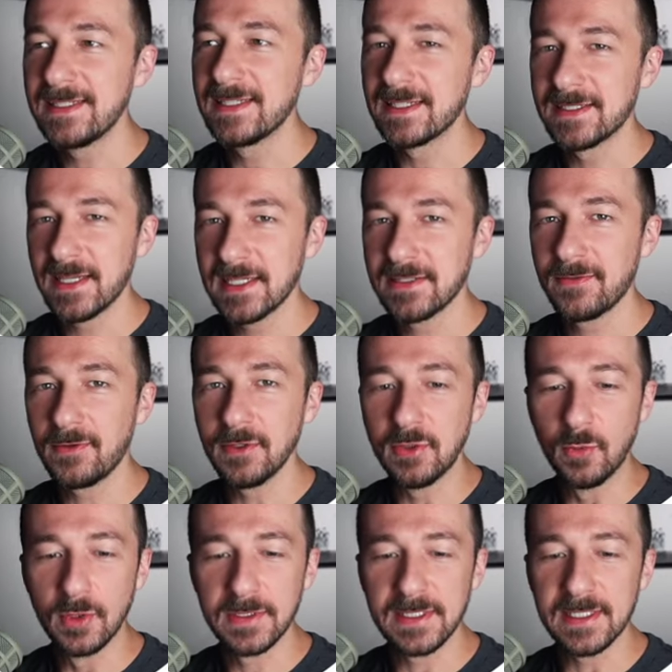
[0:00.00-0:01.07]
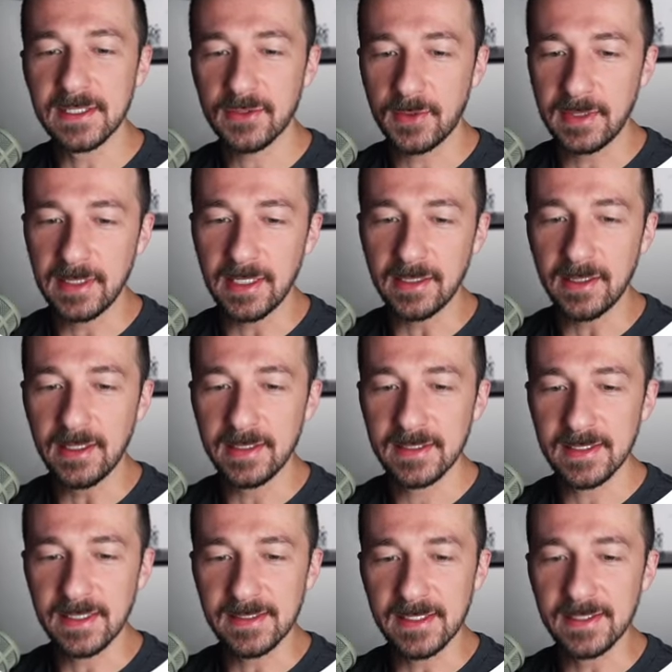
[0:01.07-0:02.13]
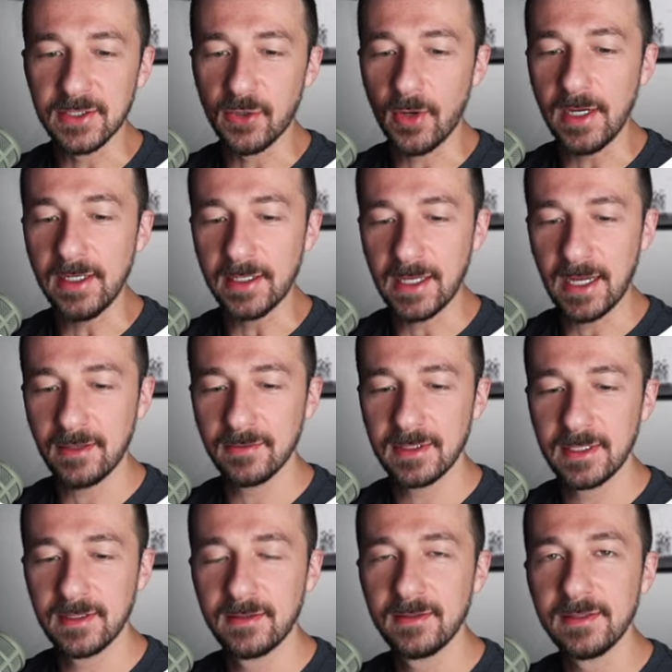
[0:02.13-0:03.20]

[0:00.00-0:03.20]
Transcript: is successful, you will see a screen like this that says create account.